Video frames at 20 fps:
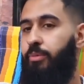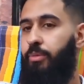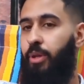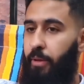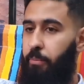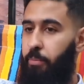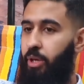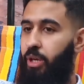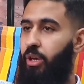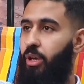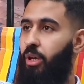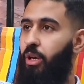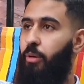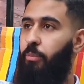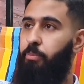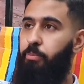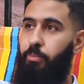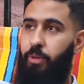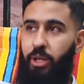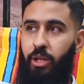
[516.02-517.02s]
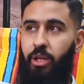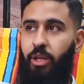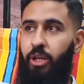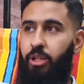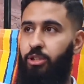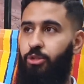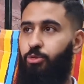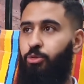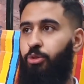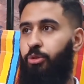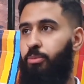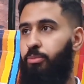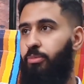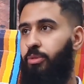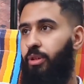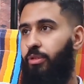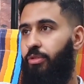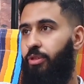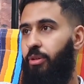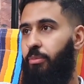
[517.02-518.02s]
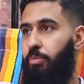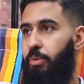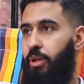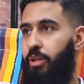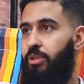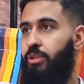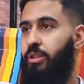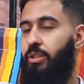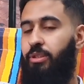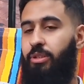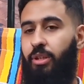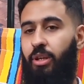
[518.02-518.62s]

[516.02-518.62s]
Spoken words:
picking up many guests from different places,